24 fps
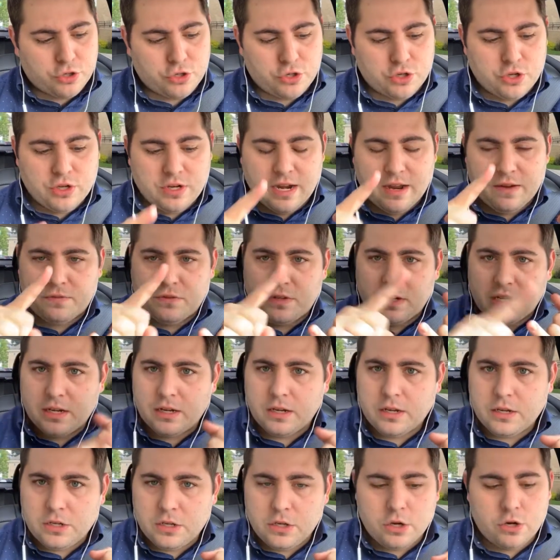So you'd have to,
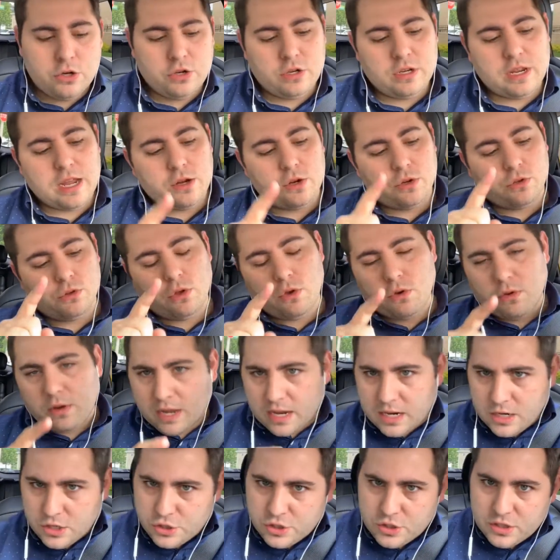you get your
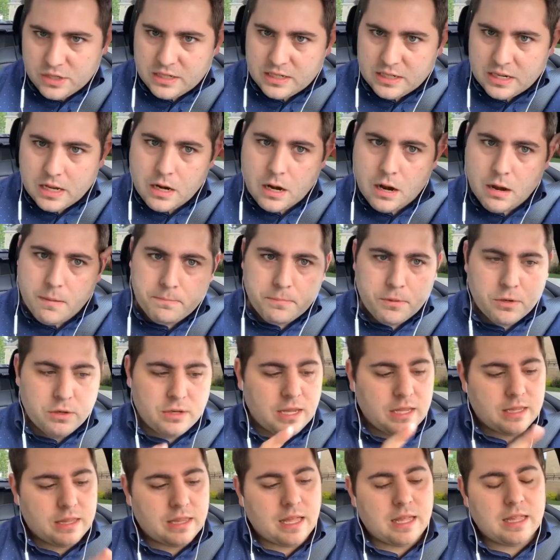location set up, you'd
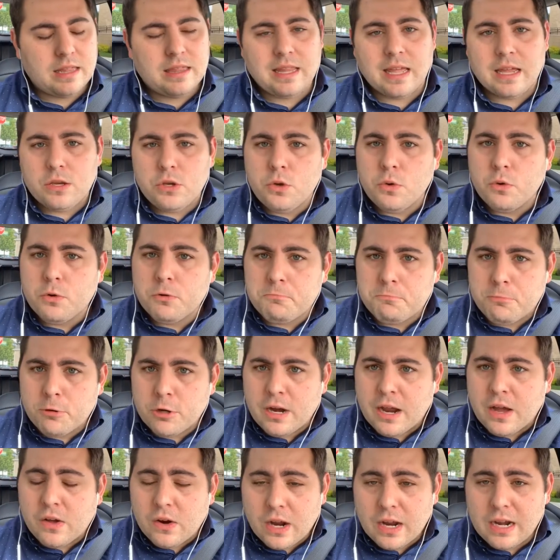get that, and then you would put
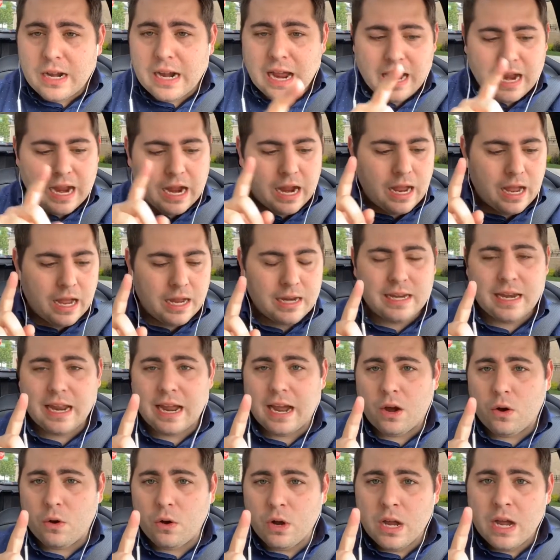out a
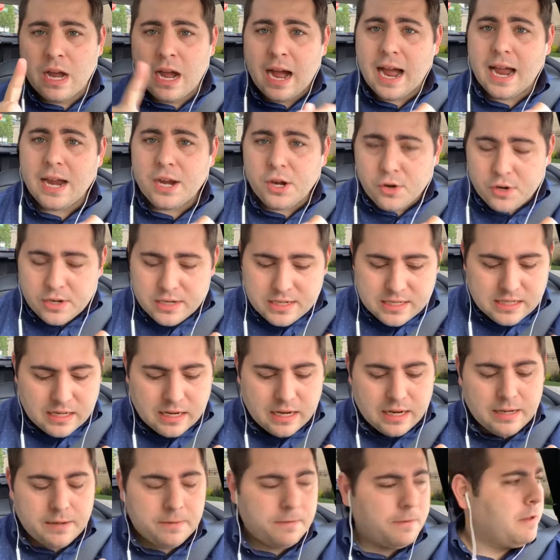now hiring
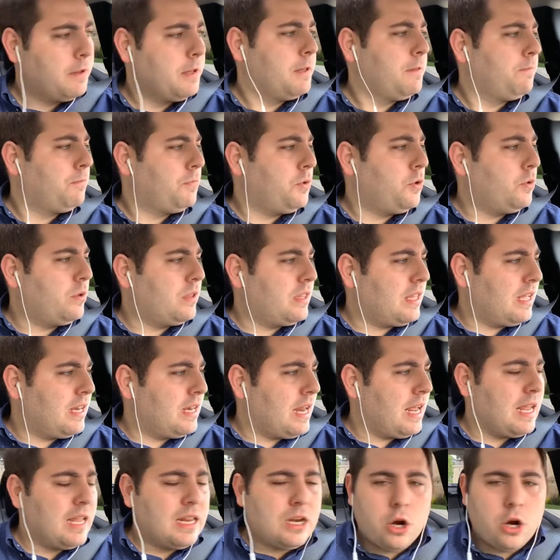sign. You would then,
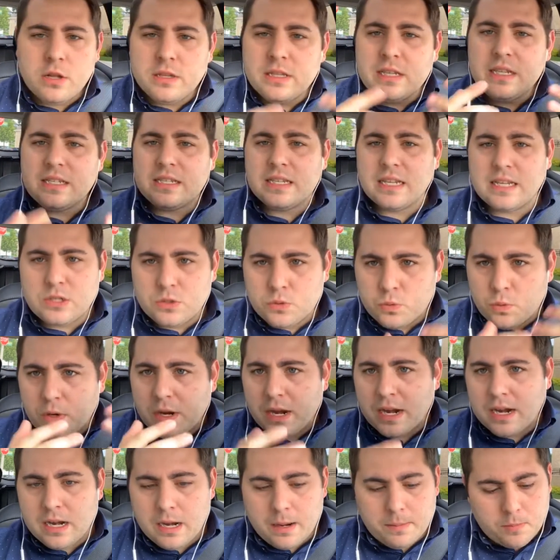and all these things would
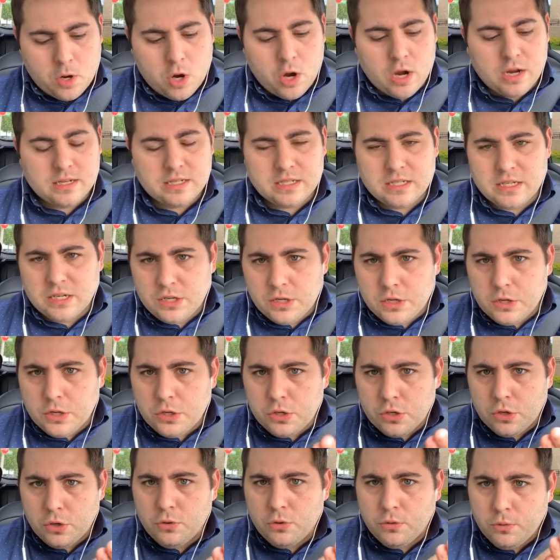end up costing
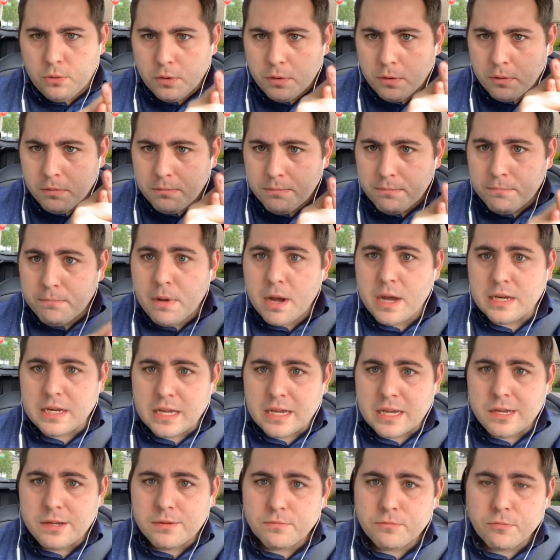you
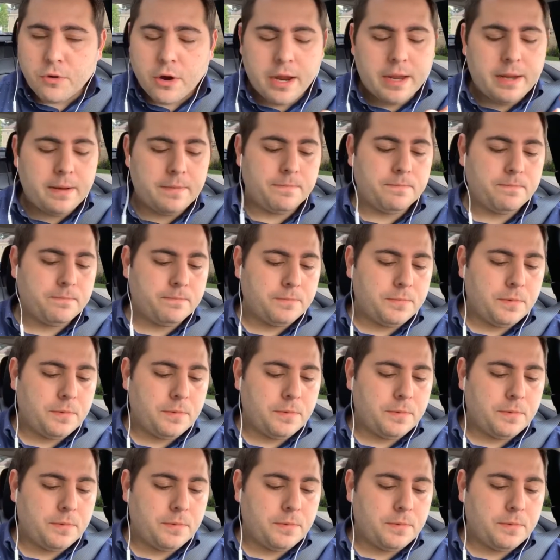money, right?